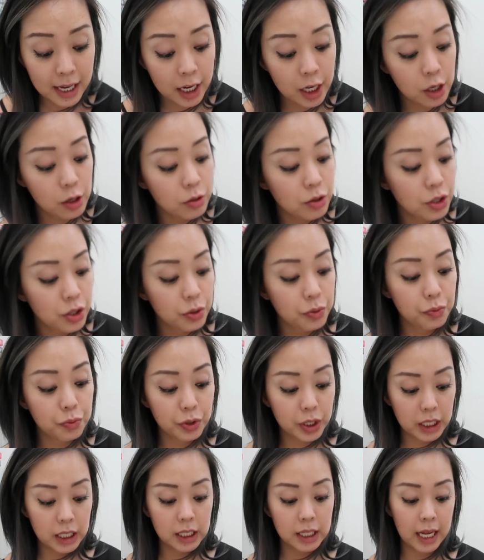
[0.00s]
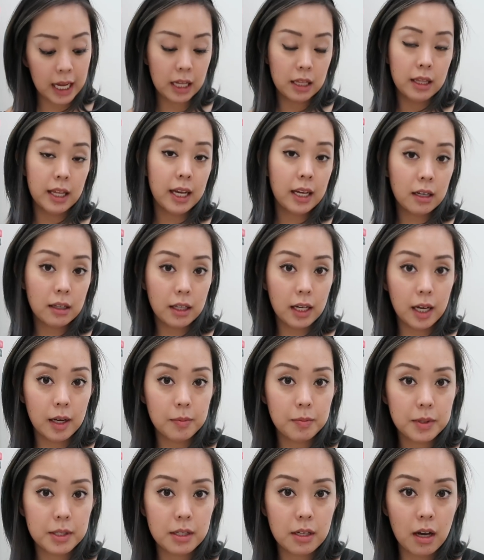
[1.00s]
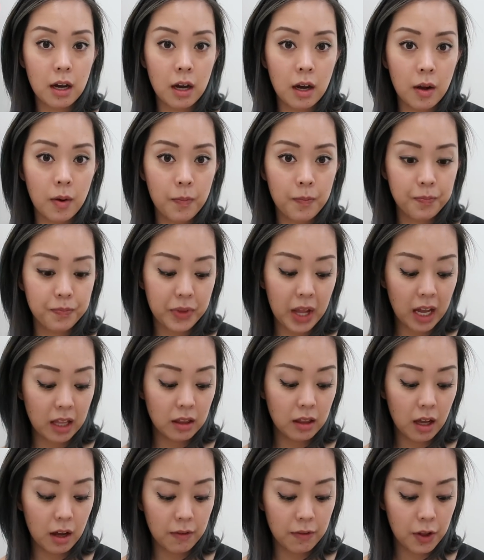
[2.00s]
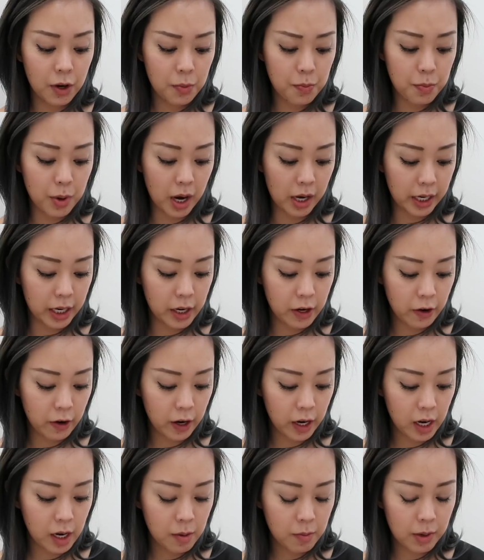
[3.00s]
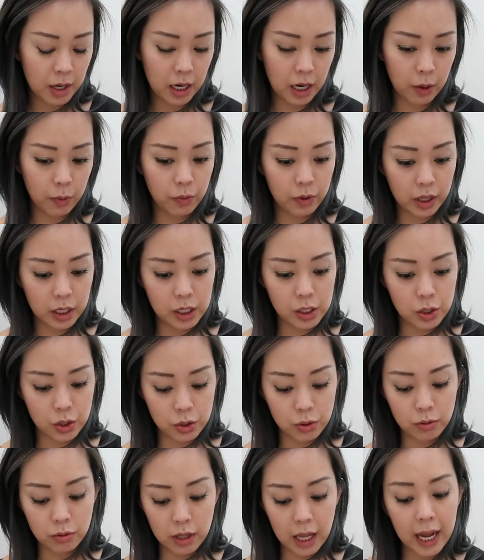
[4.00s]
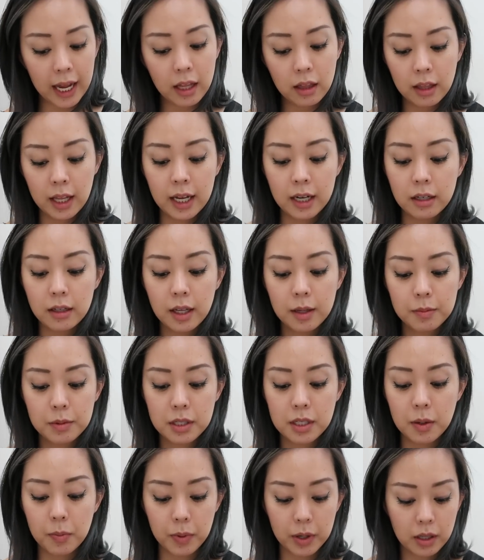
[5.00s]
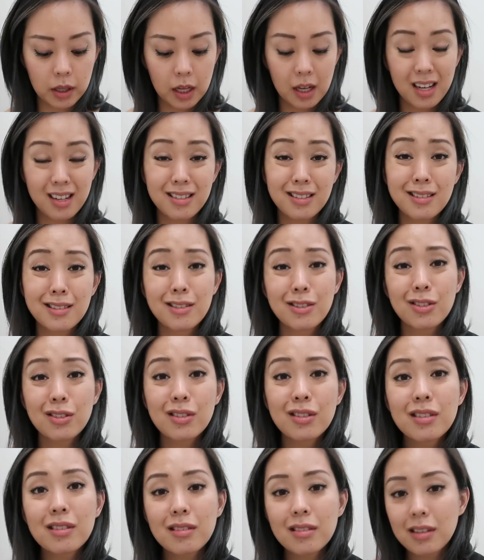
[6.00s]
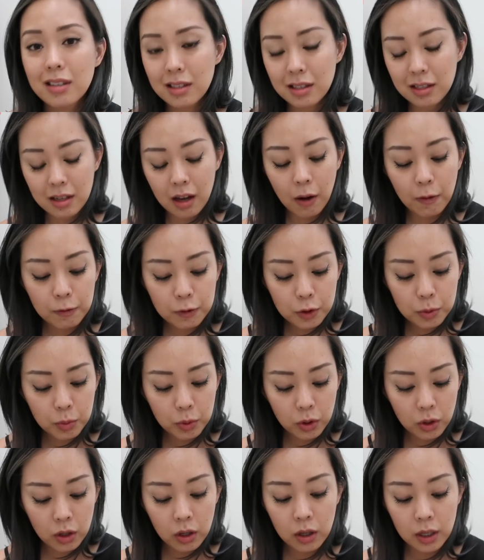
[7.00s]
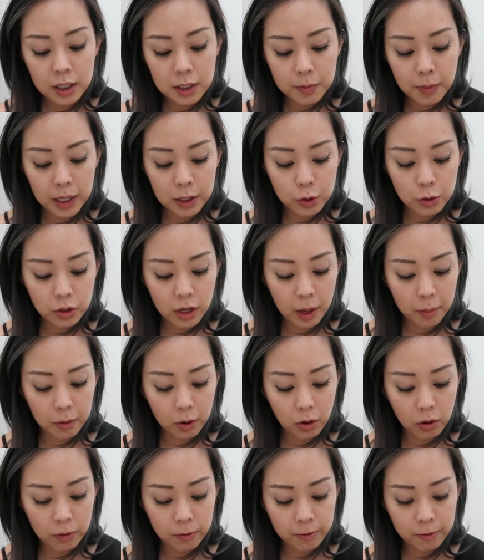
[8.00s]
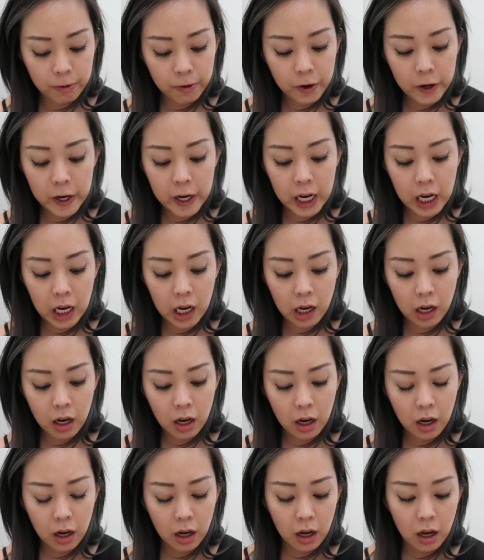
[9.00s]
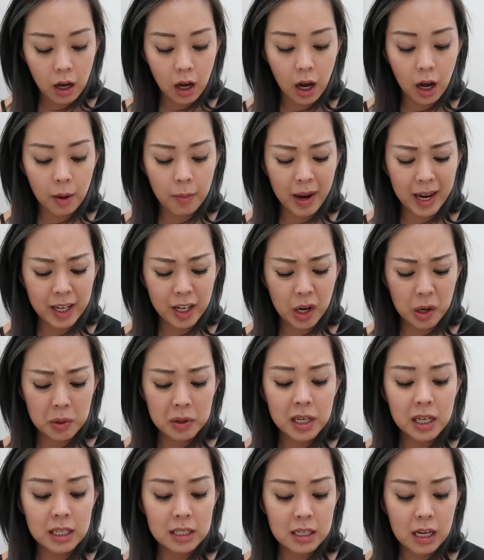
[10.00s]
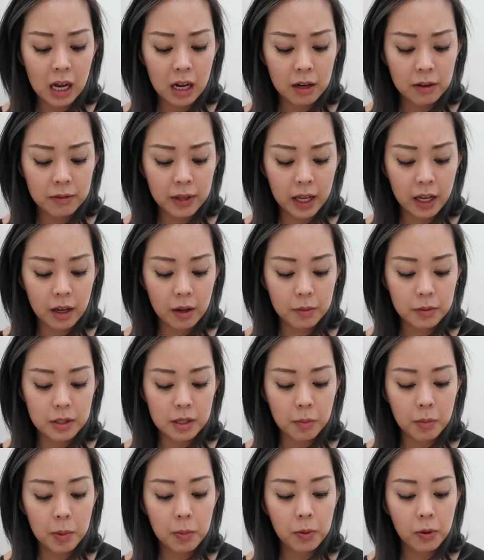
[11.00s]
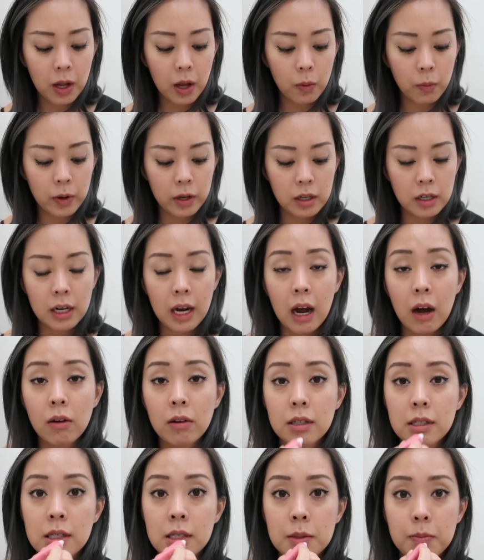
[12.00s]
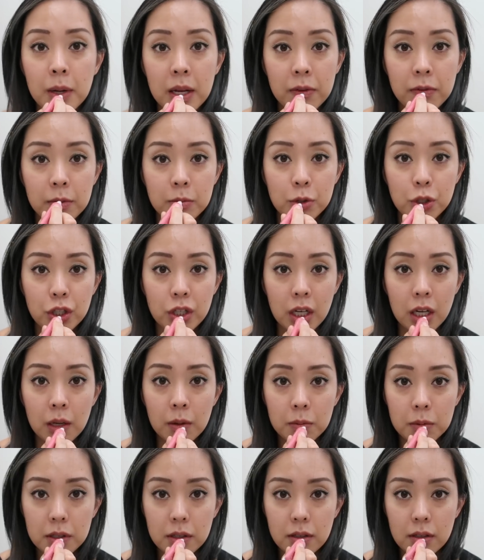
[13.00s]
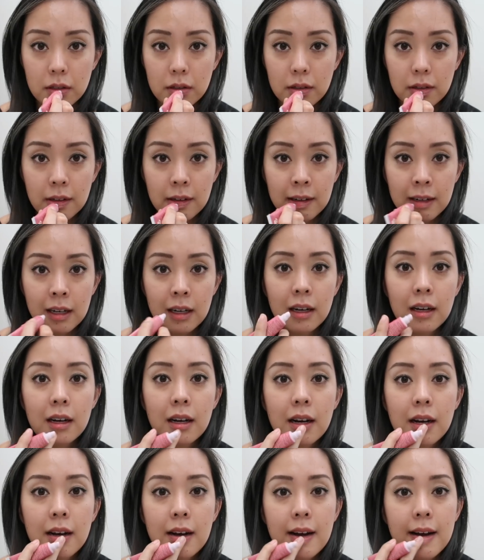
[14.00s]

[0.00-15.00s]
I used to really like Lana Lips. Um, I love their body cream, and I really do like Lana Lips typically because it's just, it's comfortable, it's petrochemical free. Um, I know it is kind of like, some people get weirded out because it's made from sheep's uh,